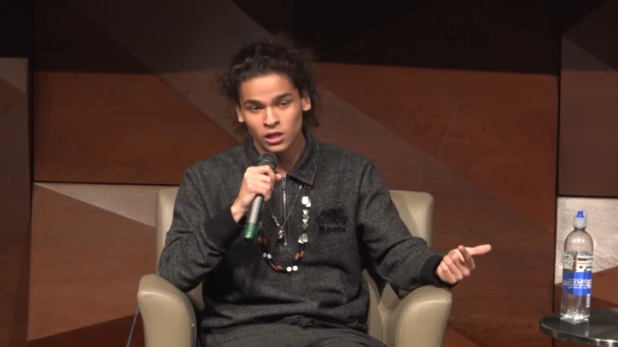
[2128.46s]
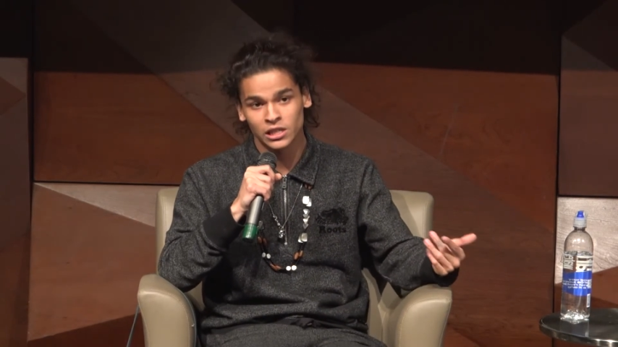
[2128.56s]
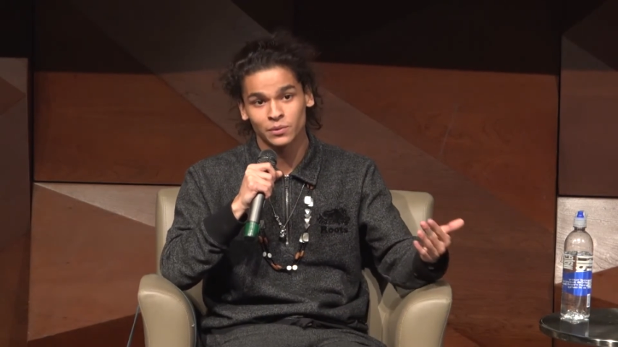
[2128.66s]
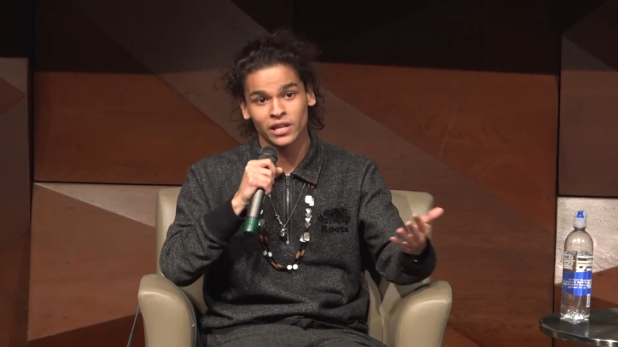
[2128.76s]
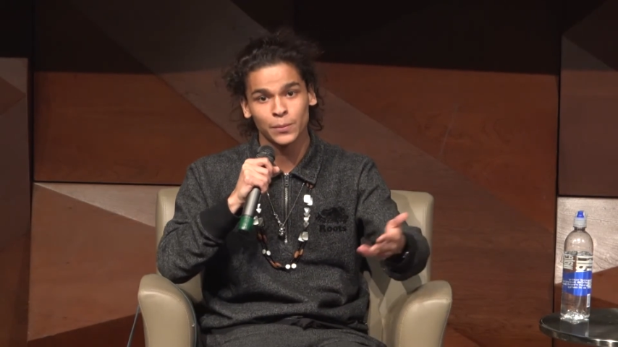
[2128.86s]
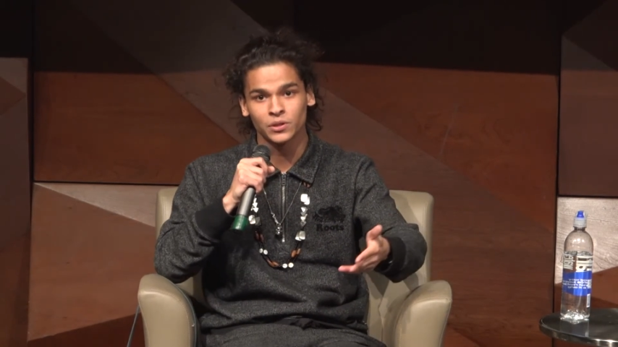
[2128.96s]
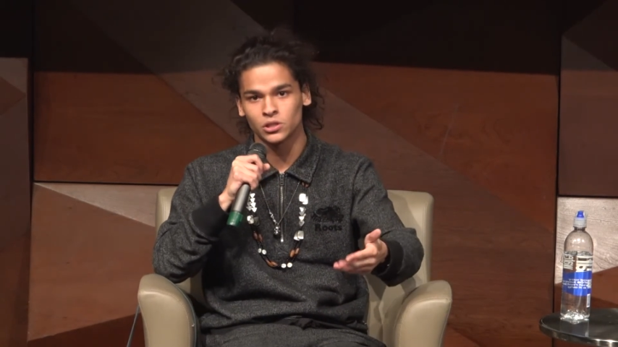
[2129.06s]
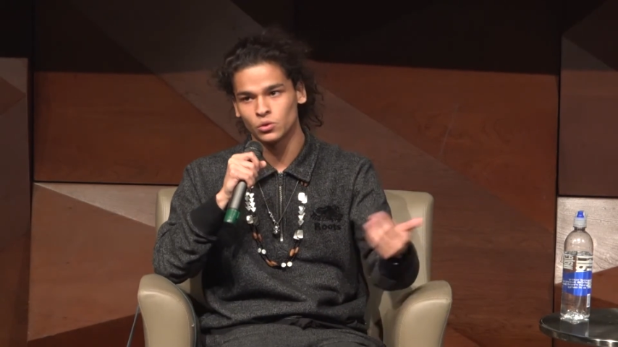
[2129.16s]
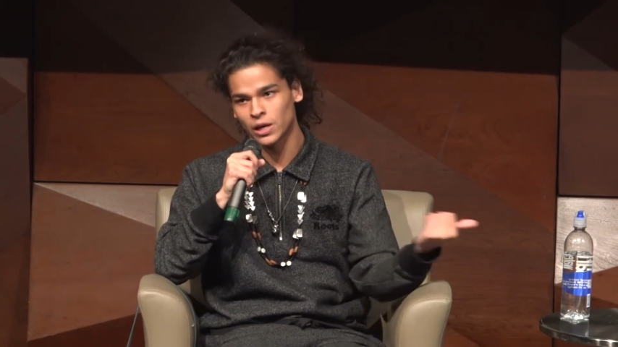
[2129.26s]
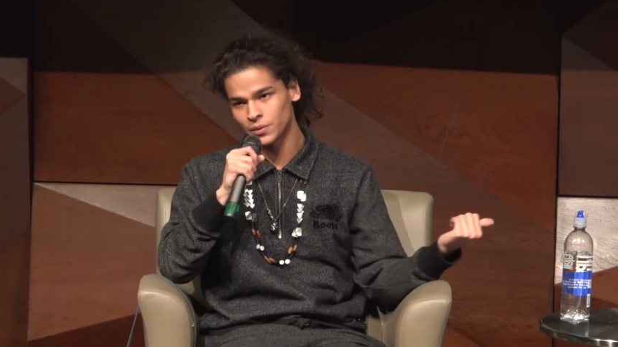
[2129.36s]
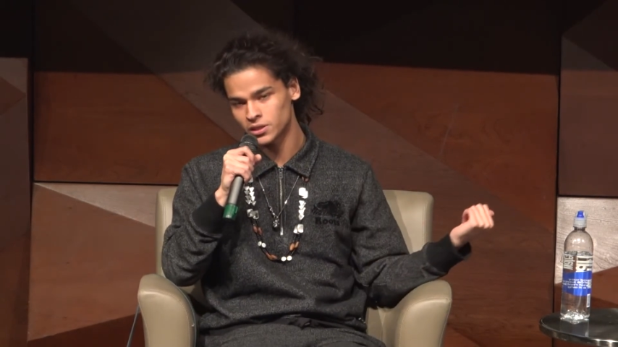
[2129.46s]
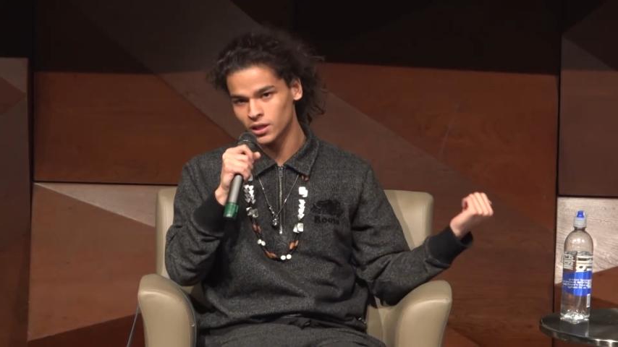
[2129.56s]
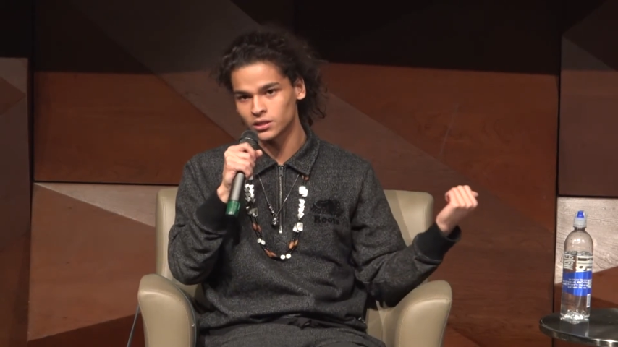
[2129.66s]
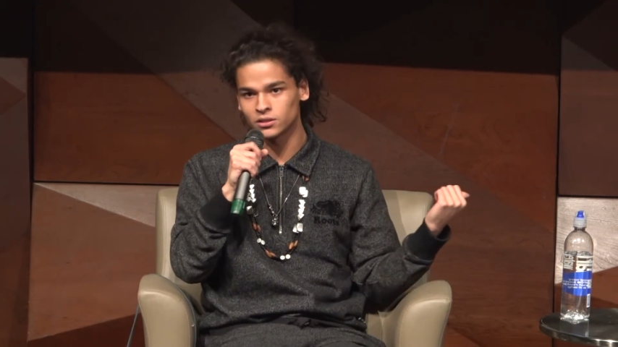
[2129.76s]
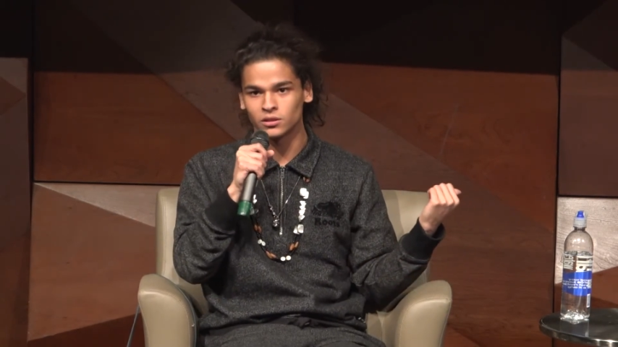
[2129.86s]
thing that happened to you happened to
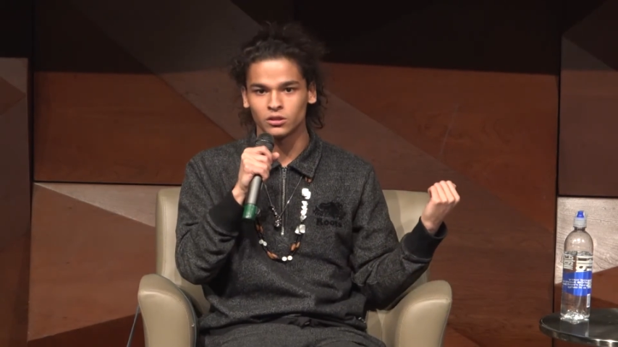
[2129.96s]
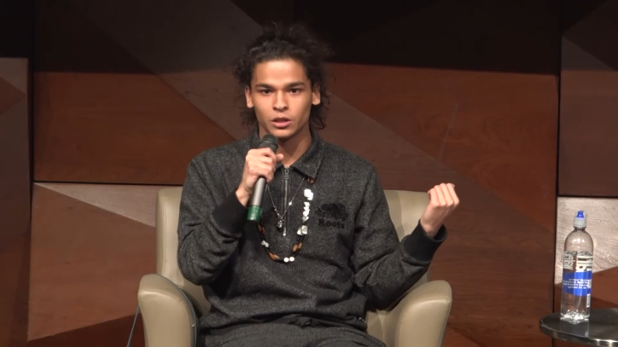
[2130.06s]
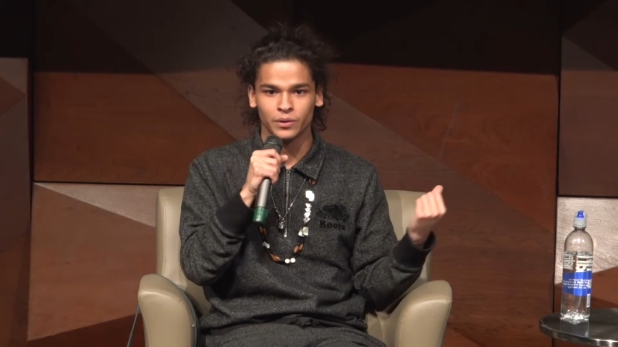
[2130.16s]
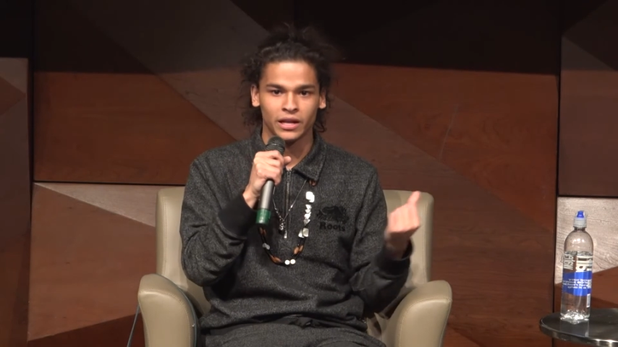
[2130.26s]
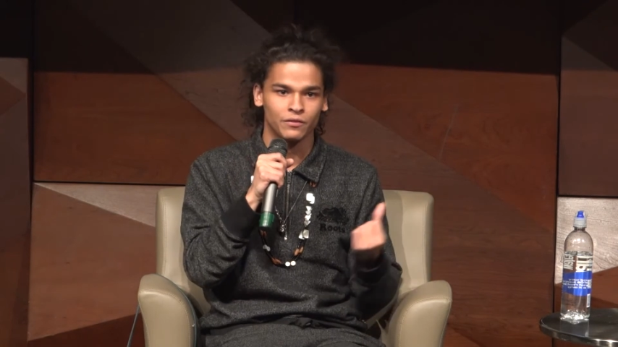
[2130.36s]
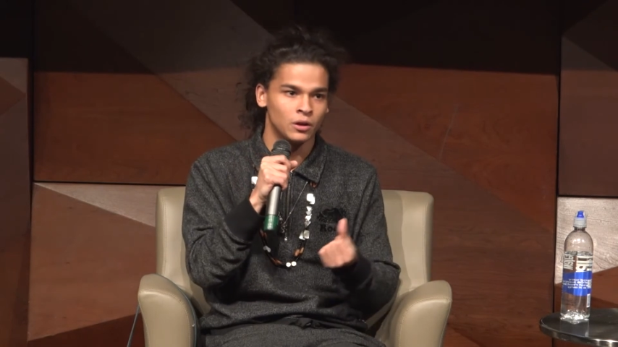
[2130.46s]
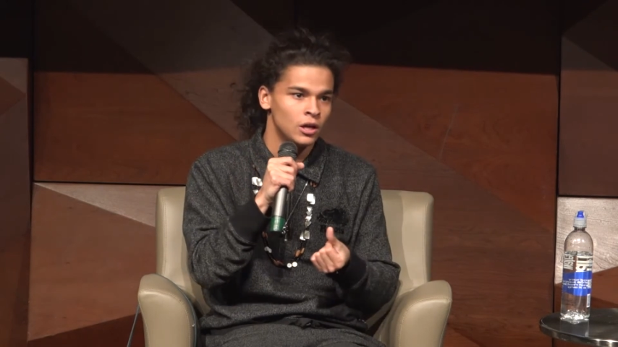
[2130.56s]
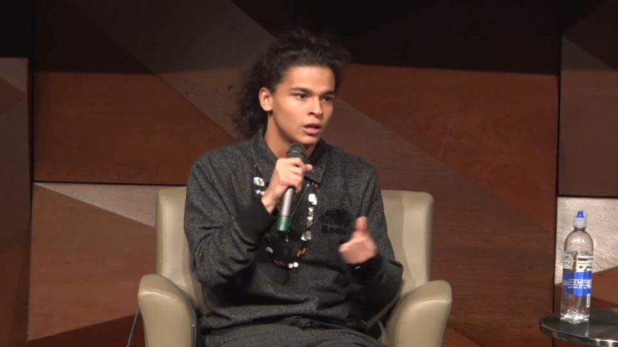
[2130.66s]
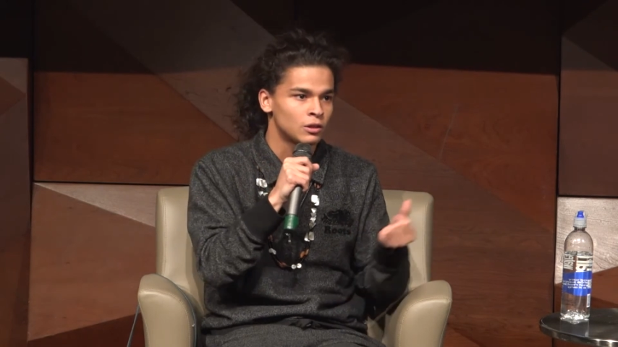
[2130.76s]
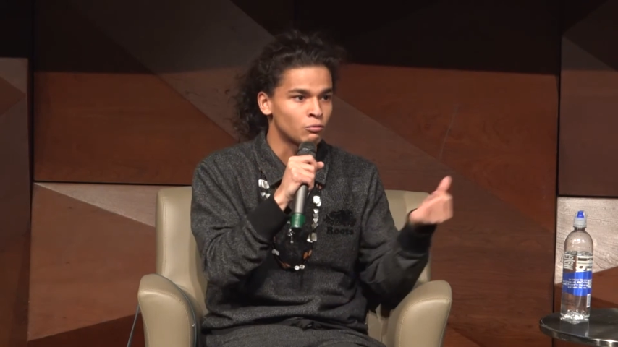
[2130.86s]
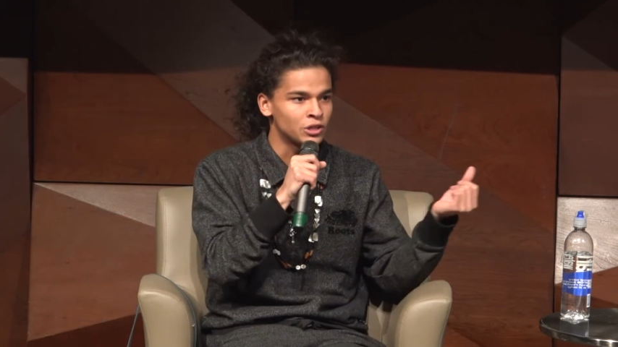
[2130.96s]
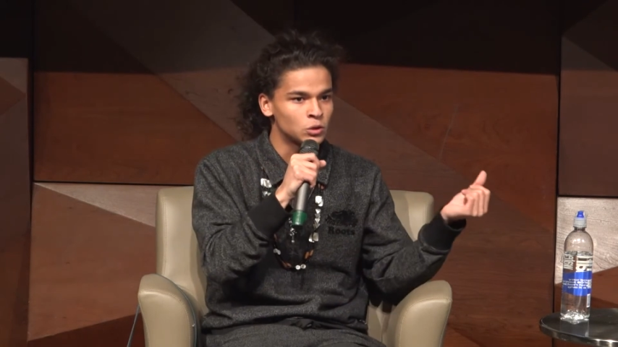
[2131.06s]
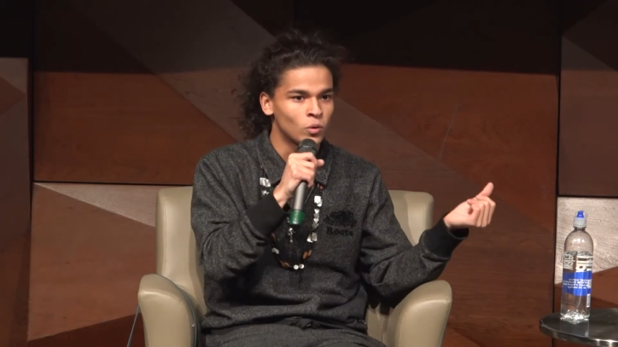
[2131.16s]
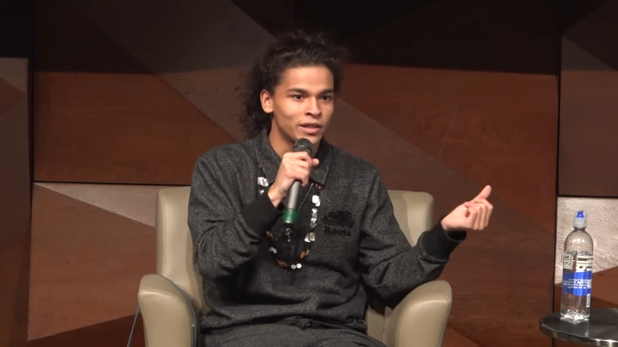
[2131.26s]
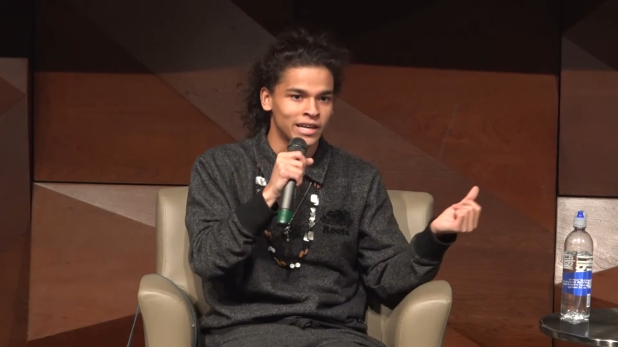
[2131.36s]
us. You know what I mean? The reason
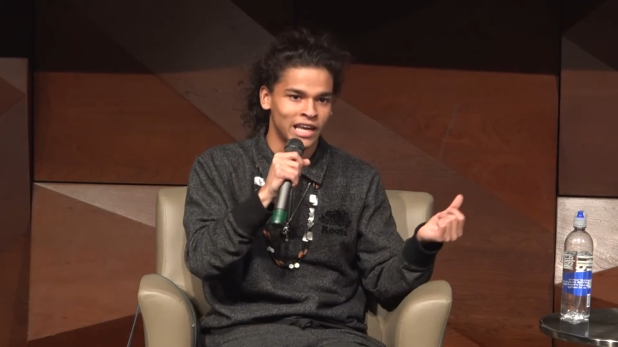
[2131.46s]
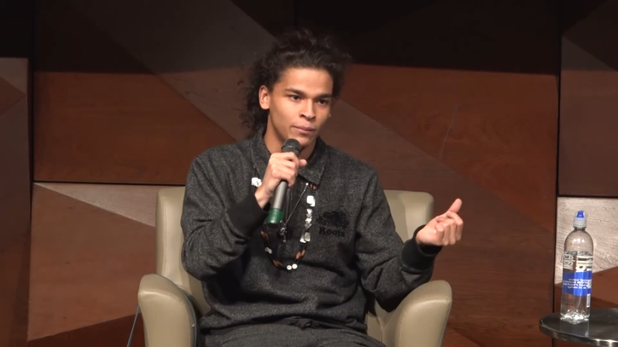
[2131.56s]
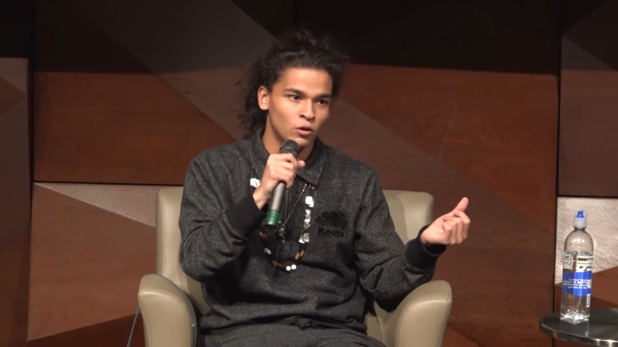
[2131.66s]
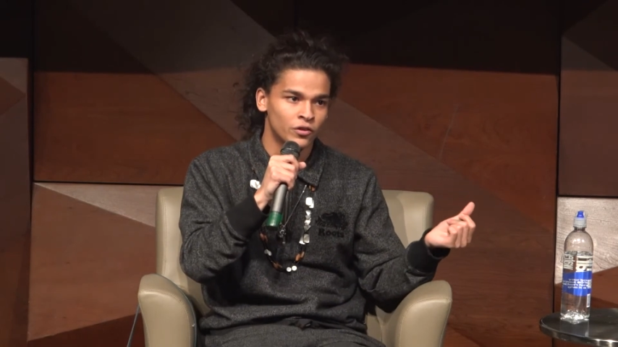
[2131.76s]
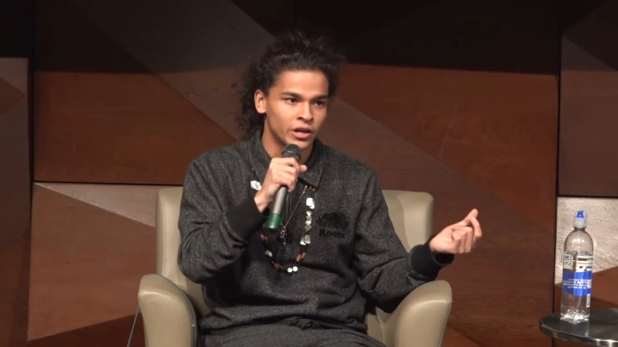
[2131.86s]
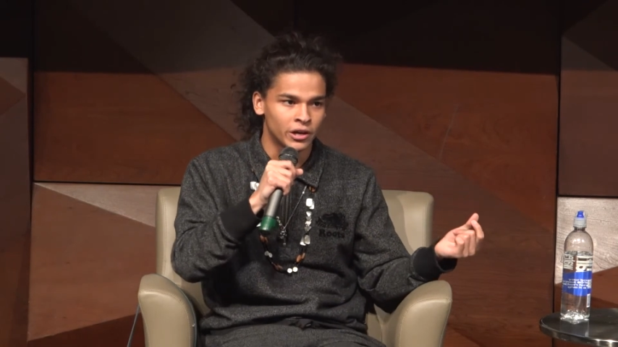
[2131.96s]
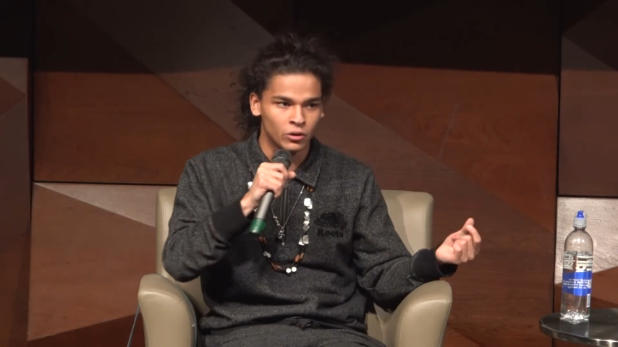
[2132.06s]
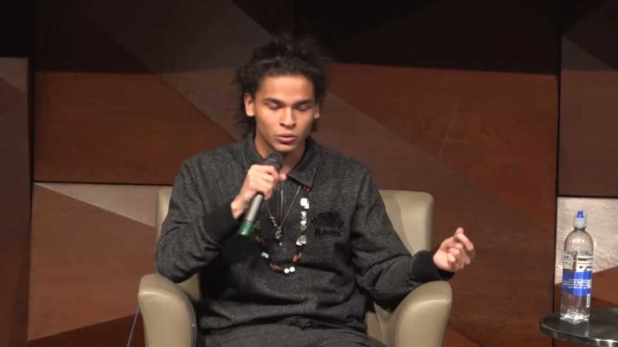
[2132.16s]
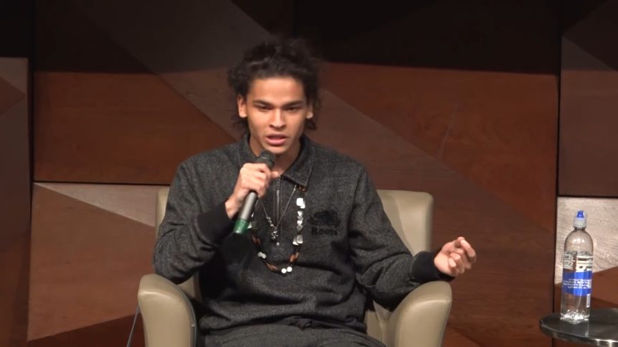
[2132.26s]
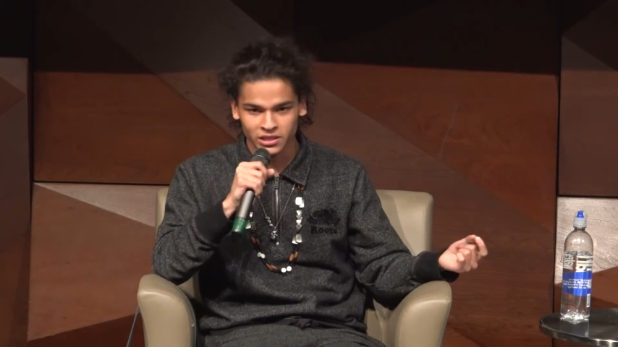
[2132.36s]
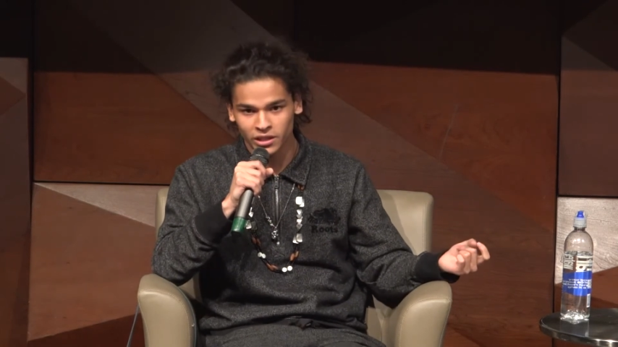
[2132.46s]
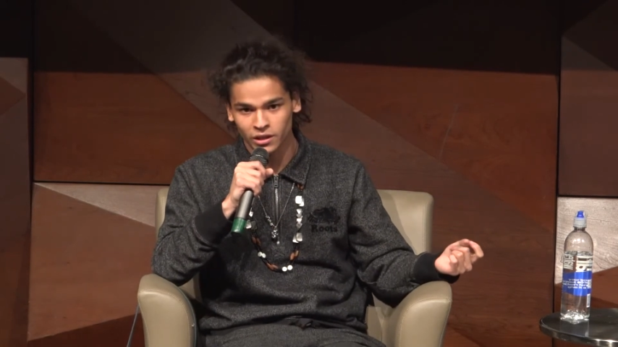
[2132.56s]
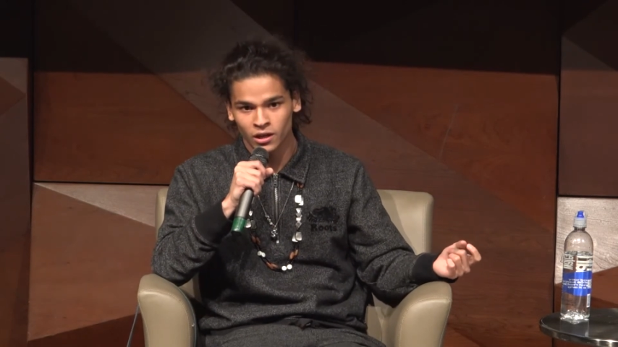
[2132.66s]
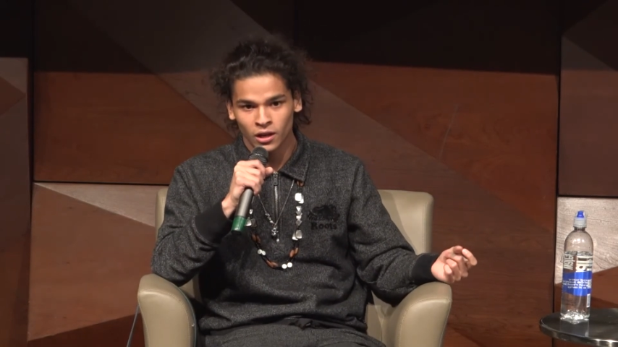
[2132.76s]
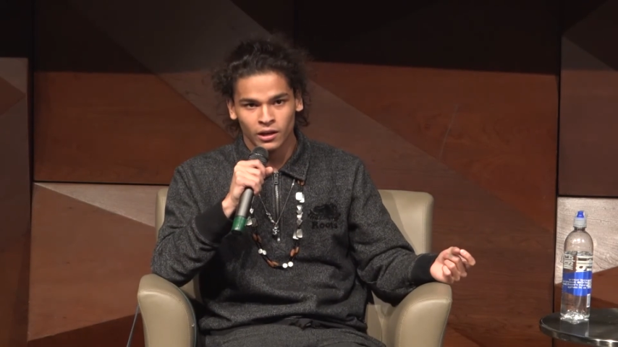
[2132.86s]
why they came over here and only did it